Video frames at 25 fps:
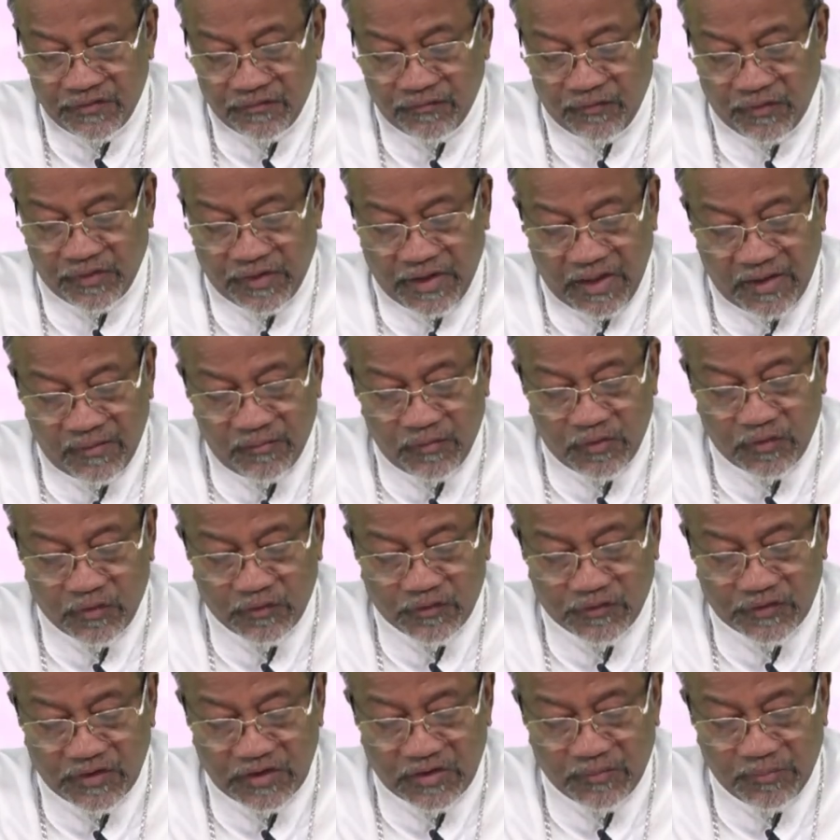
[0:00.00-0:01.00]
for them to
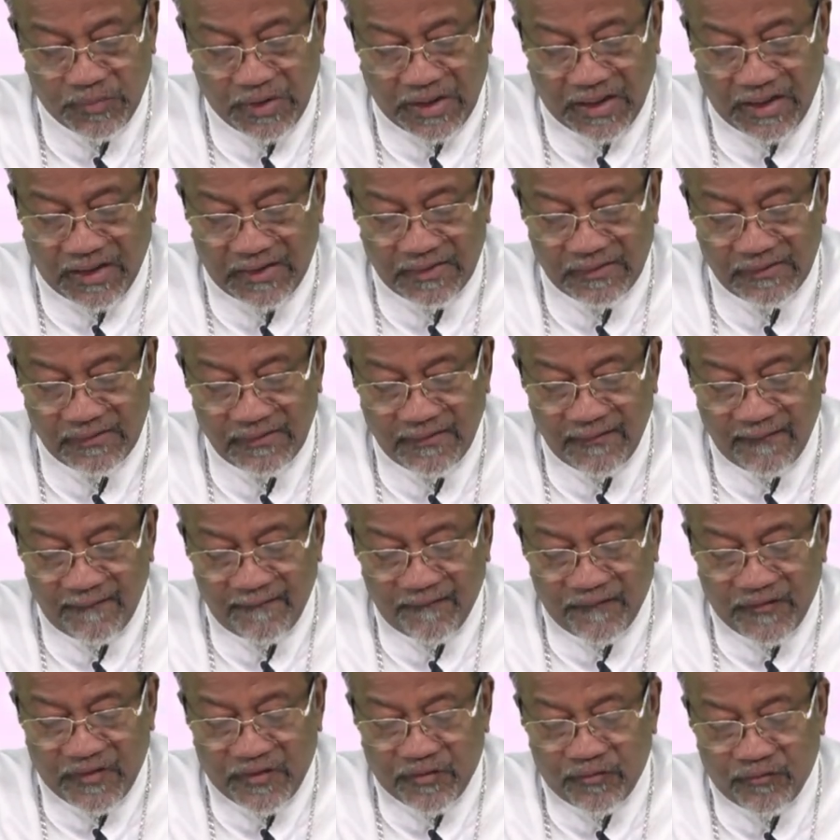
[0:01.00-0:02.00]
sit behind
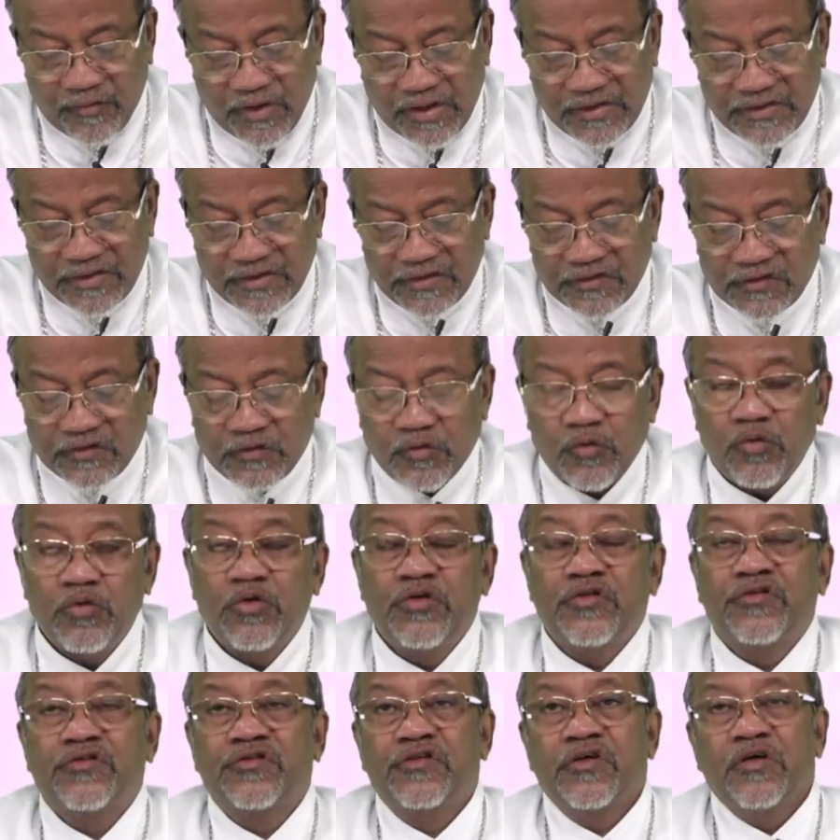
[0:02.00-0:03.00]
where there is no
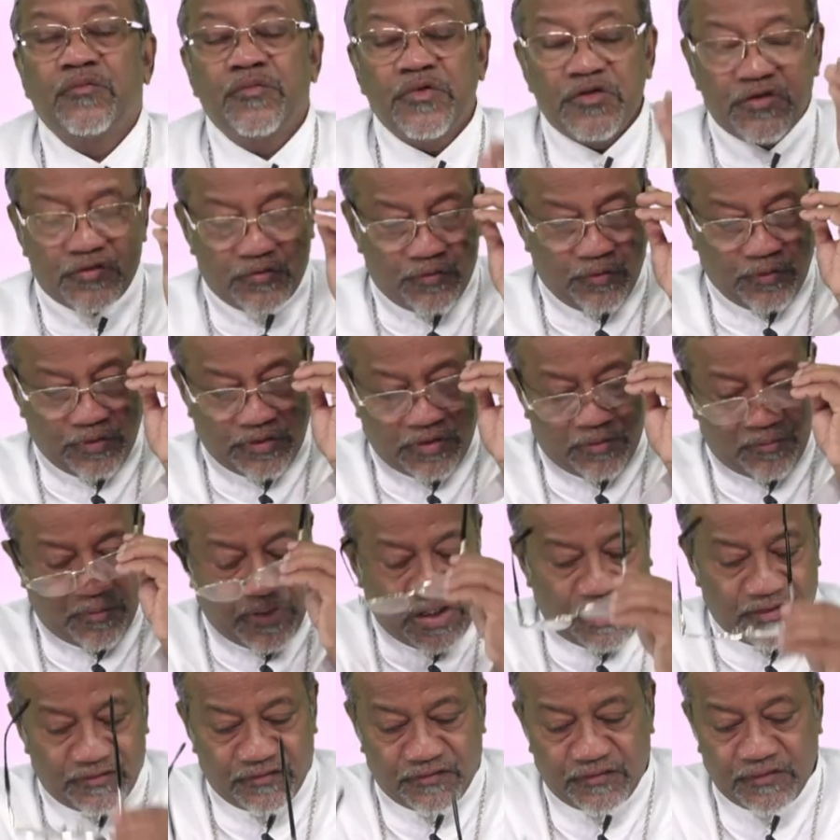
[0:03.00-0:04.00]
disturbance during the
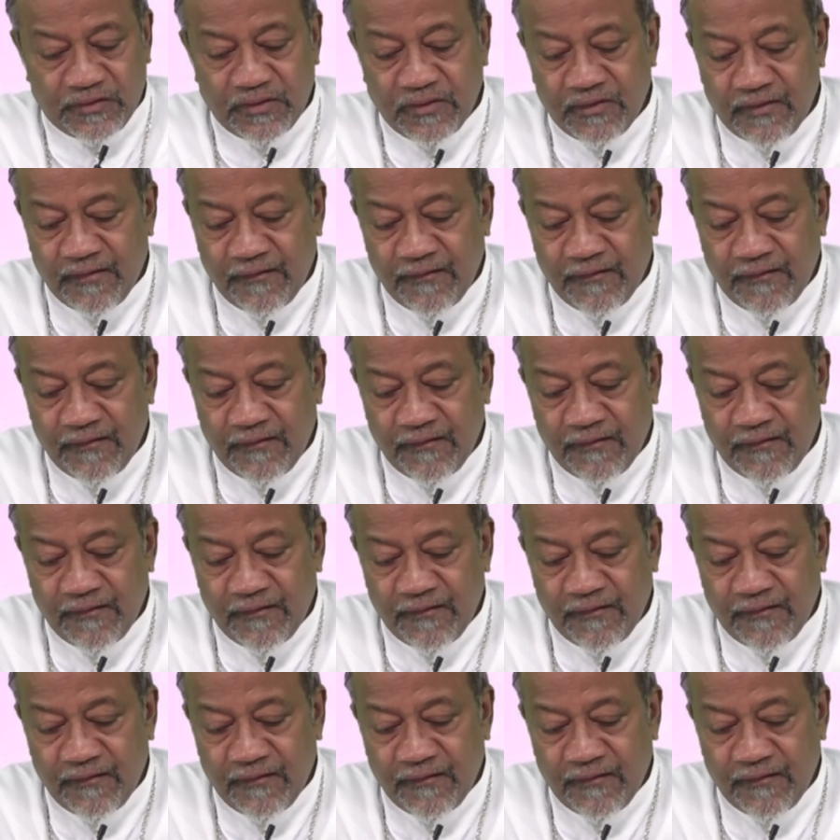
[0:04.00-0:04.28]
Mass.